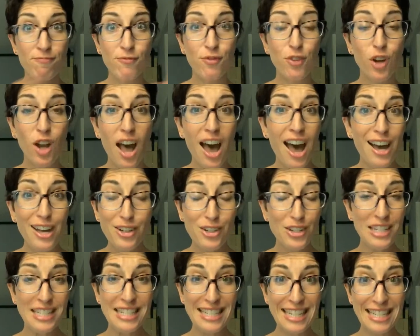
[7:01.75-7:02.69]
for
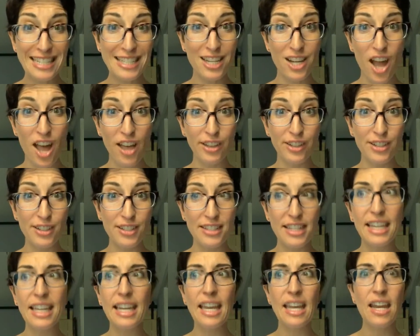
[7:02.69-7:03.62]

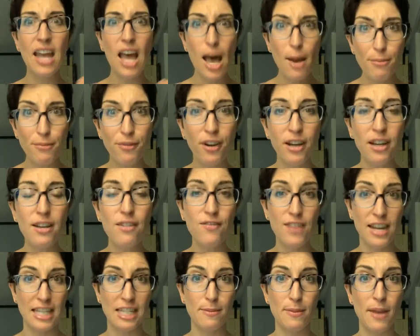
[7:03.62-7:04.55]
$160, like an upfront
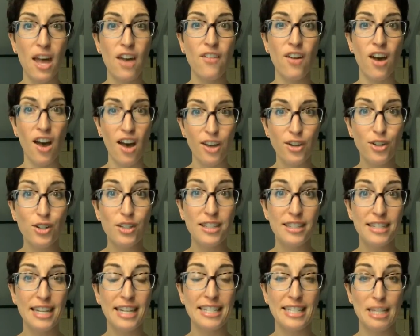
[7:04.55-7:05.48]
investment of
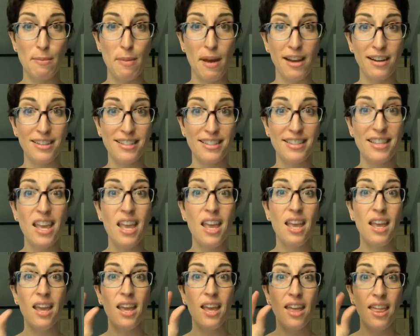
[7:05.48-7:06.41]
$160.
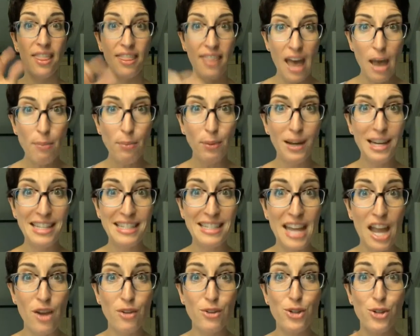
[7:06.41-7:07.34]
That breaks
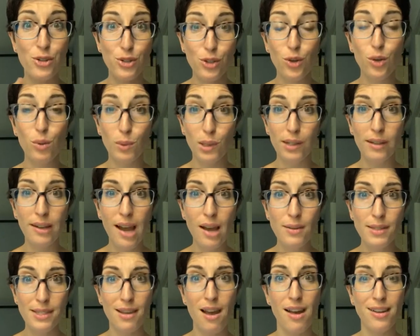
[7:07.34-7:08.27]
down to your
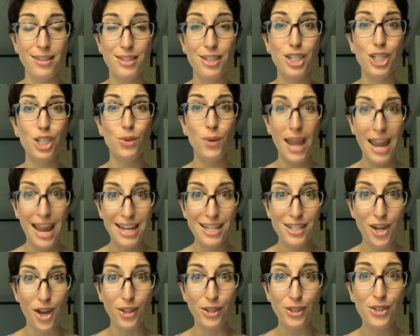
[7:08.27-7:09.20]
workouts costing you
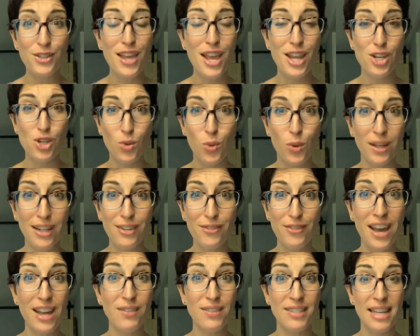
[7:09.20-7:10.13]

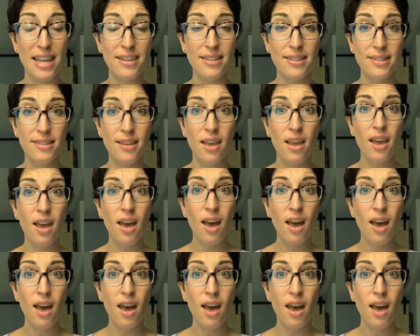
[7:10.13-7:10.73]
$8.25